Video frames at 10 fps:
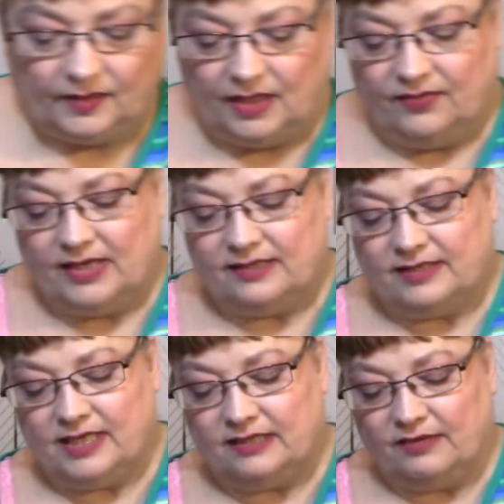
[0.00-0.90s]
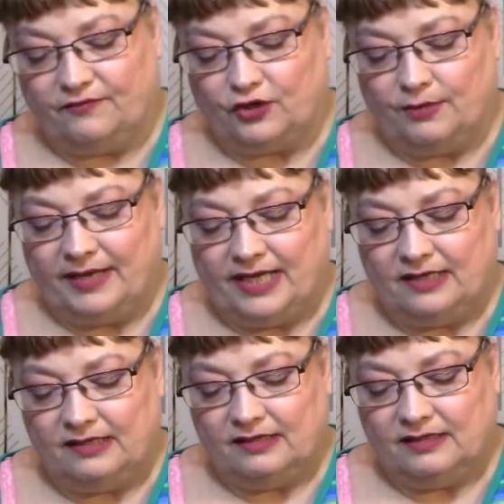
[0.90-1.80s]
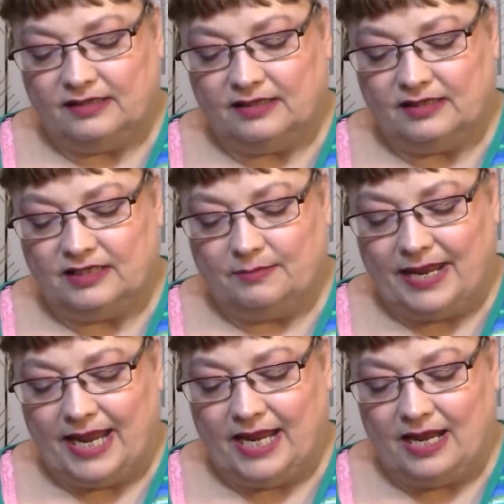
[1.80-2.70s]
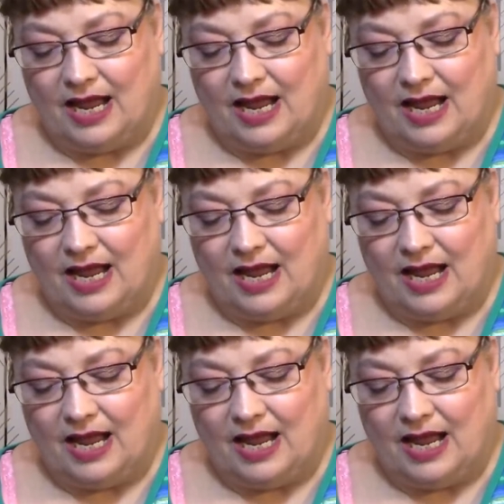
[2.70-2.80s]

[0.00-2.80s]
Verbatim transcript: this is a Firming Demay